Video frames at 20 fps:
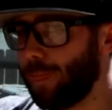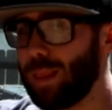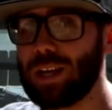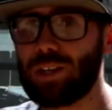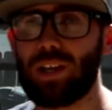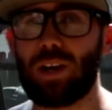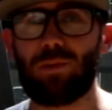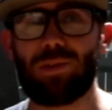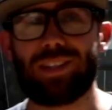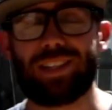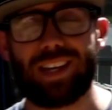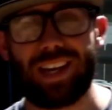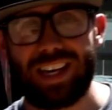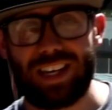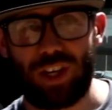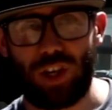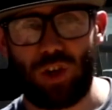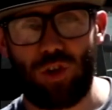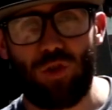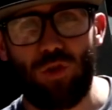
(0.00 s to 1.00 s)
So that was
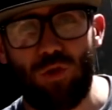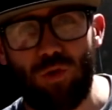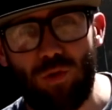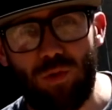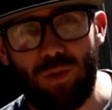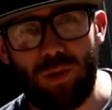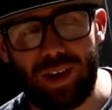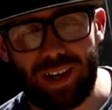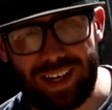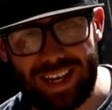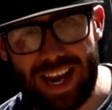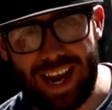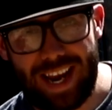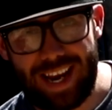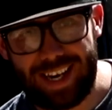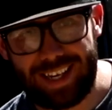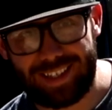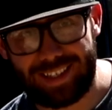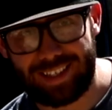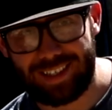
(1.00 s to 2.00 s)
2
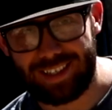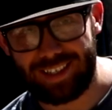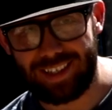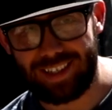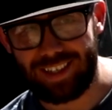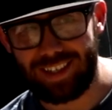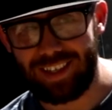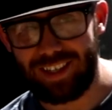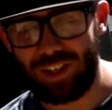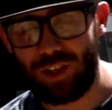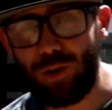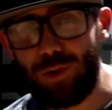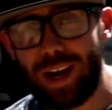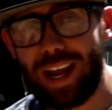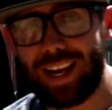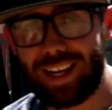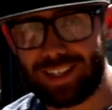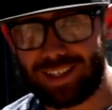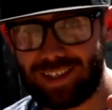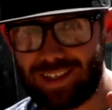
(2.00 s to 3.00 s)
days. 2
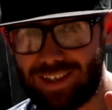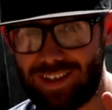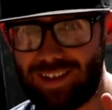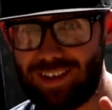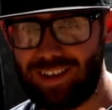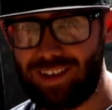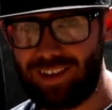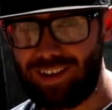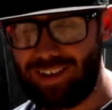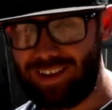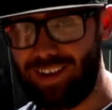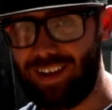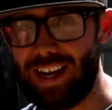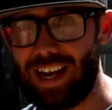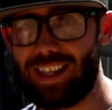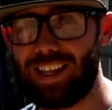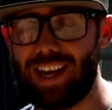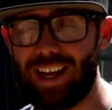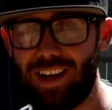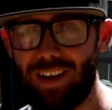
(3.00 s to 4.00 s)
days. You
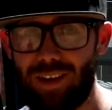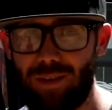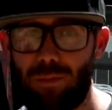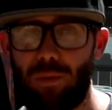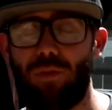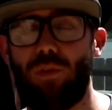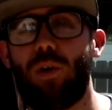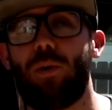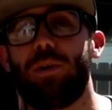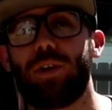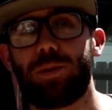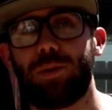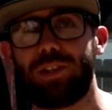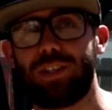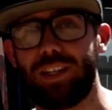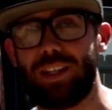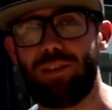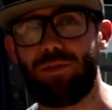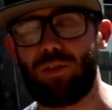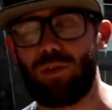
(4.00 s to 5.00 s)
got that? Before we were supposed
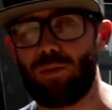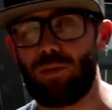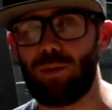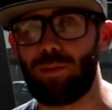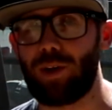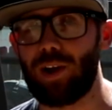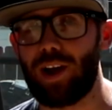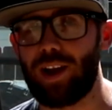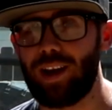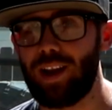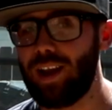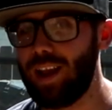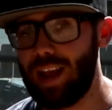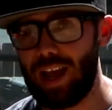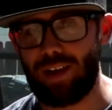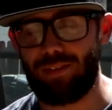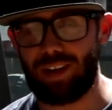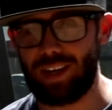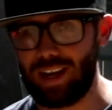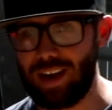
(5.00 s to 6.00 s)
to leave for the Rubicon,
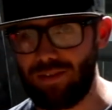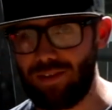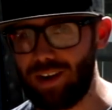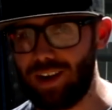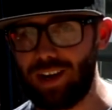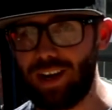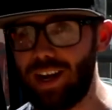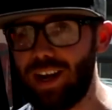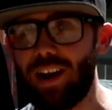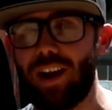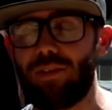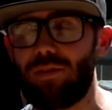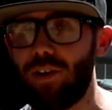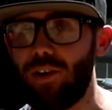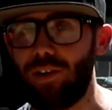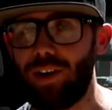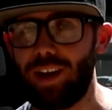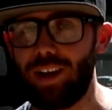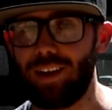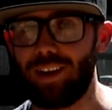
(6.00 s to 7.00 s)
having never done any
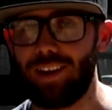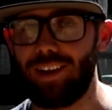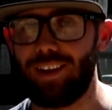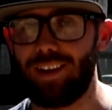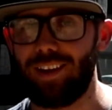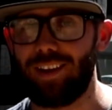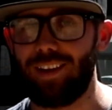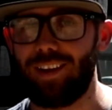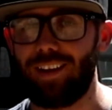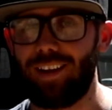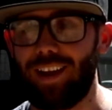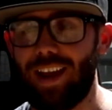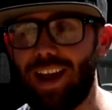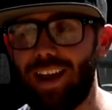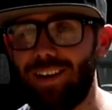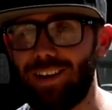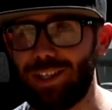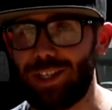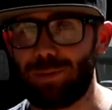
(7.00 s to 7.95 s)
off-roading, okay?